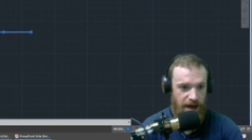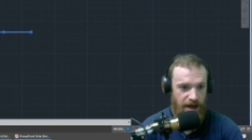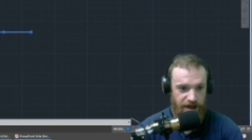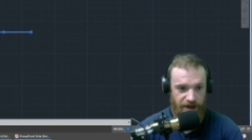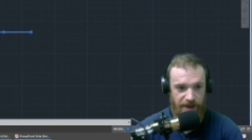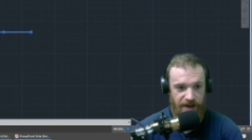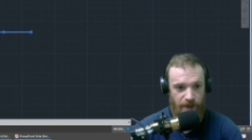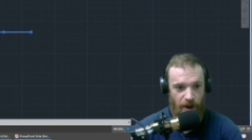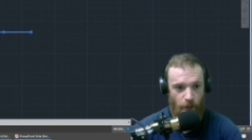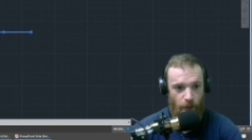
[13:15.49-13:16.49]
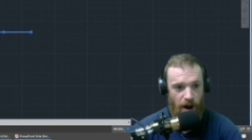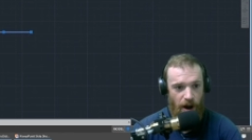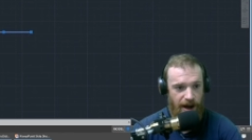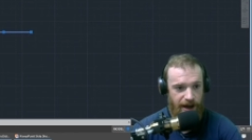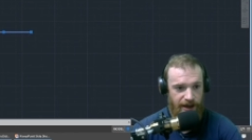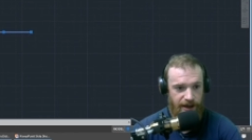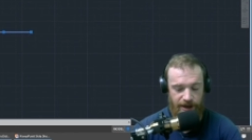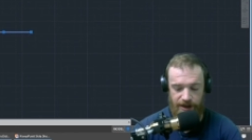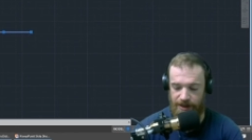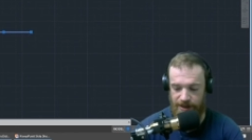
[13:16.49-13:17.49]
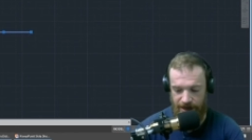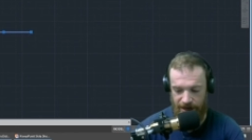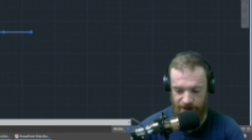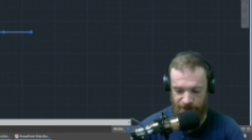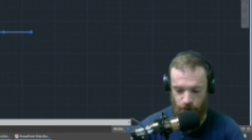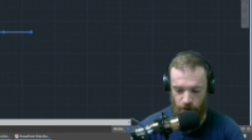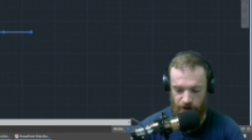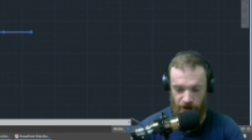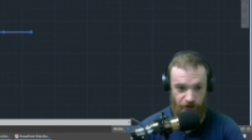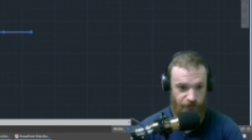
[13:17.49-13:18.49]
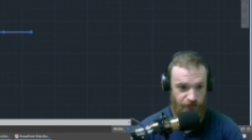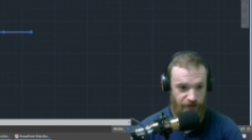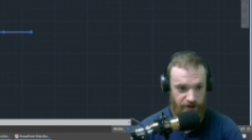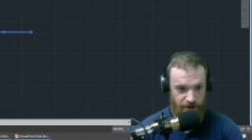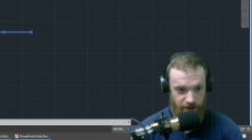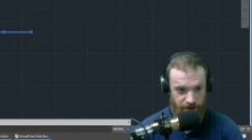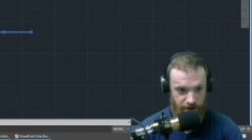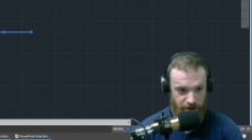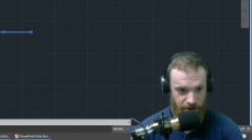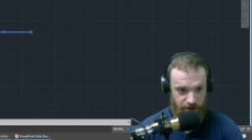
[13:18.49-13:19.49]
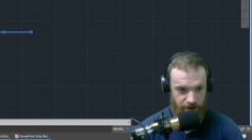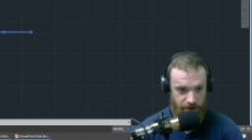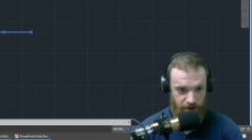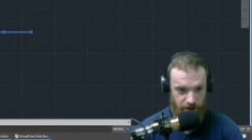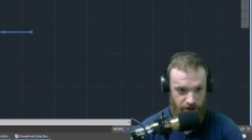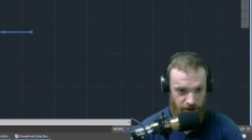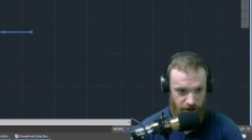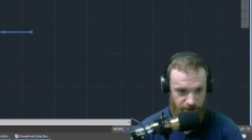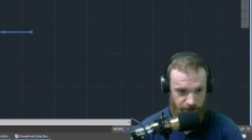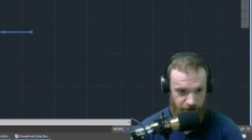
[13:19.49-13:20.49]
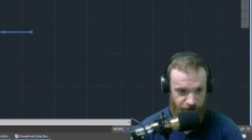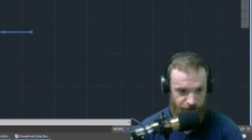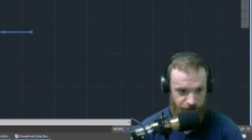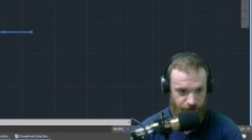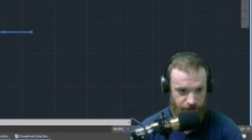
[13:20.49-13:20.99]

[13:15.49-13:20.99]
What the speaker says: I'm going to make my y negative 100 kilometers.